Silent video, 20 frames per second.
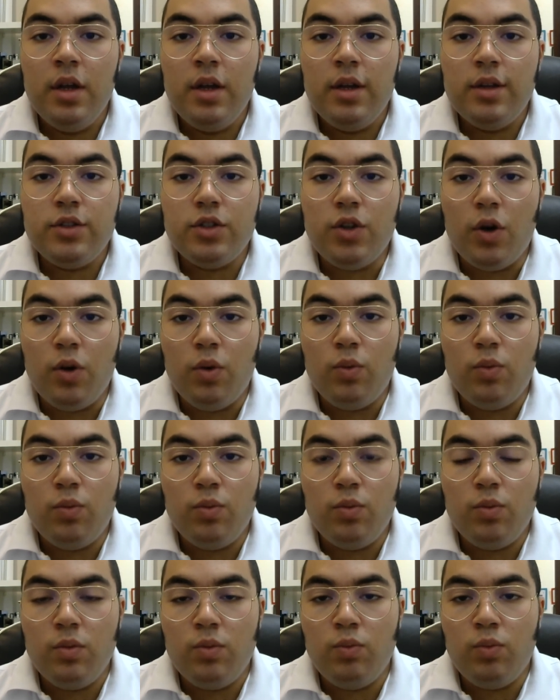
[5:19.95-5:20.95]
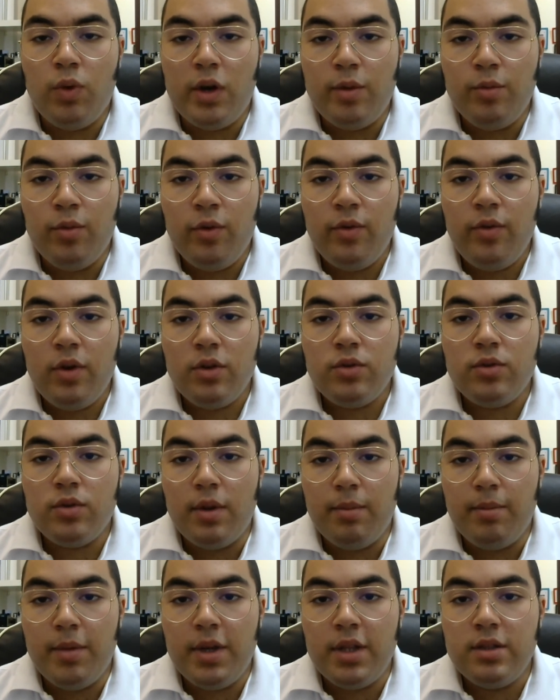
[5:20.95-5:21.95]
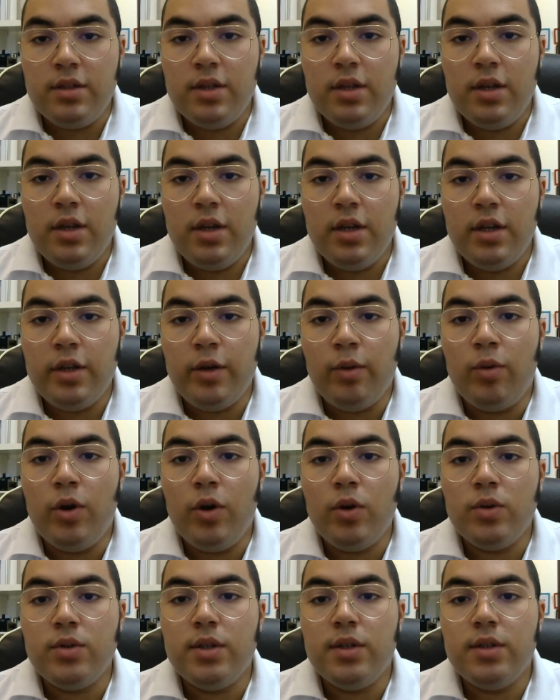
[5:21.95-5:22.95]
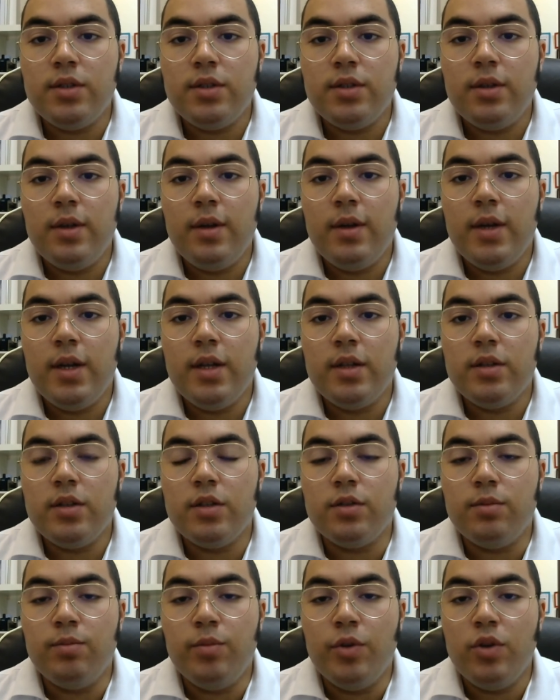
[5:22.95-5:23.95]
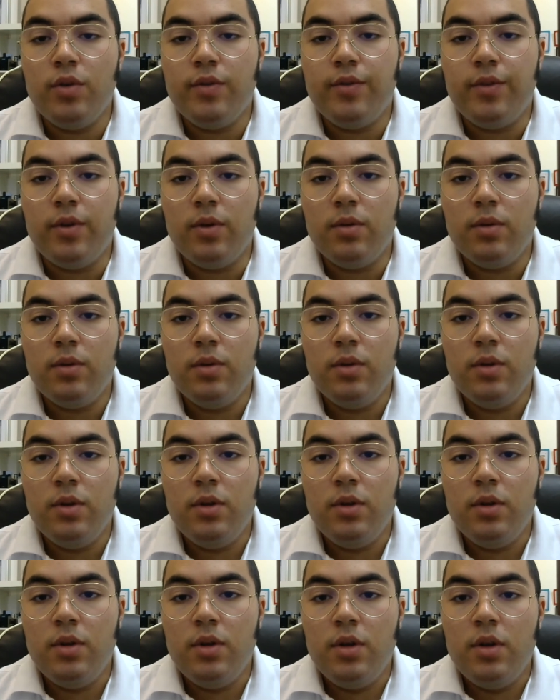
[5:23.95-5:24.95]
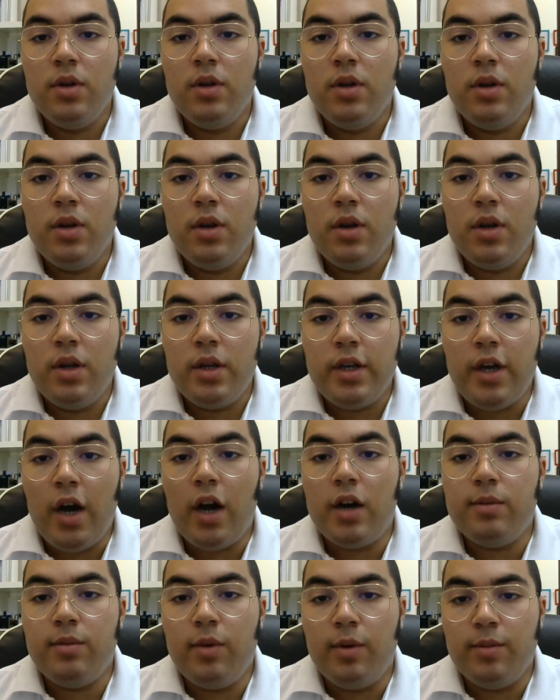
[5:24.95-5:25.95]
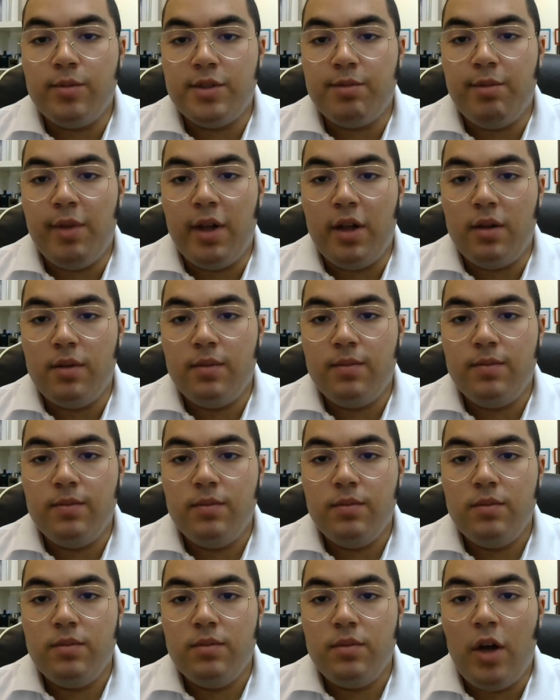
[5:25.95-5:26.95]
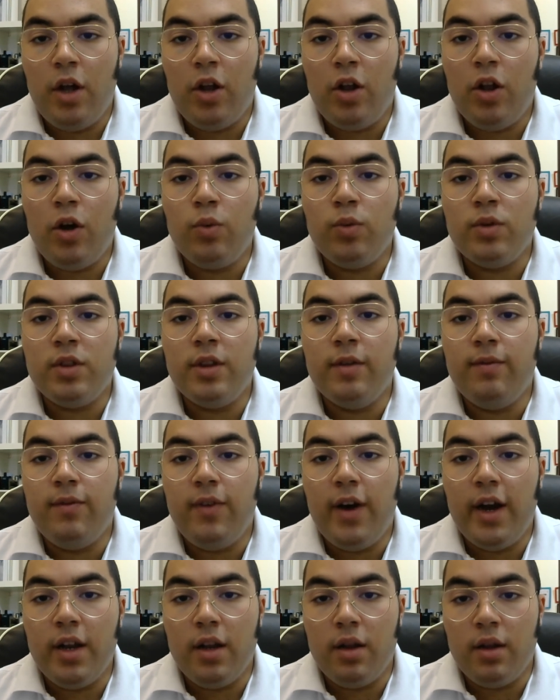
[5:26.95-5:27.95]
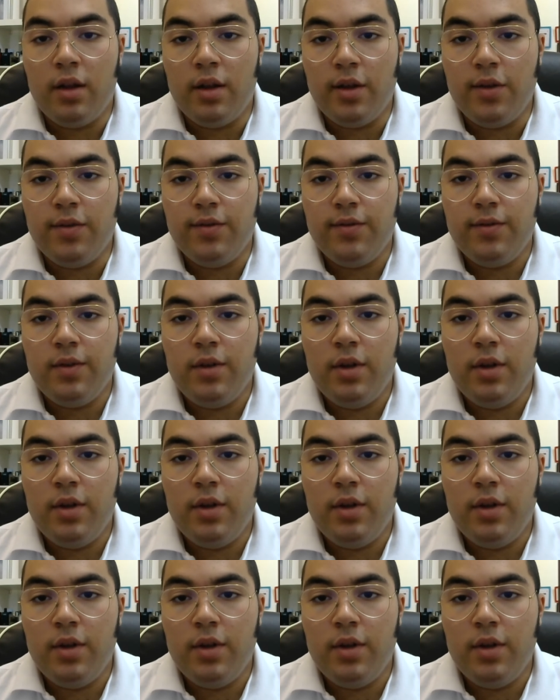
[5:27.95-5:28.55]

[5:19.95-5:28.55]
So when you move on to the mid, you will notice this beautiful cardamom smell along with the violet leaf.